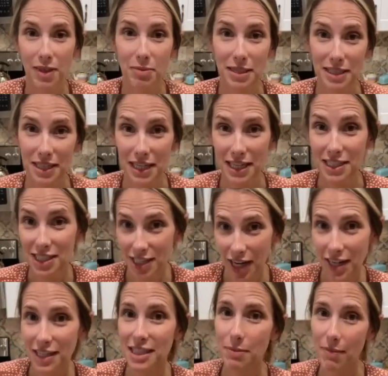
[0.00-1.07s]
the pizza is
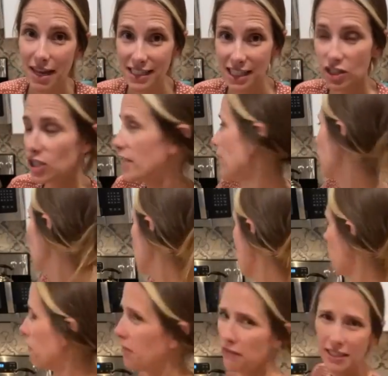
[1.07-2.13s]
done. It's amazing. It was in there for
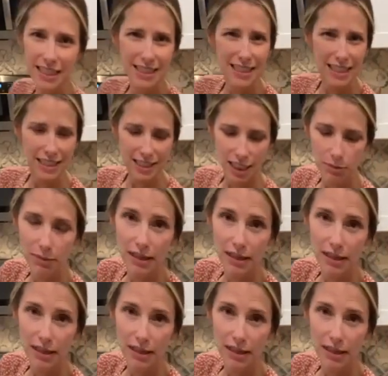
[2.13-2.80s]
about 15, 16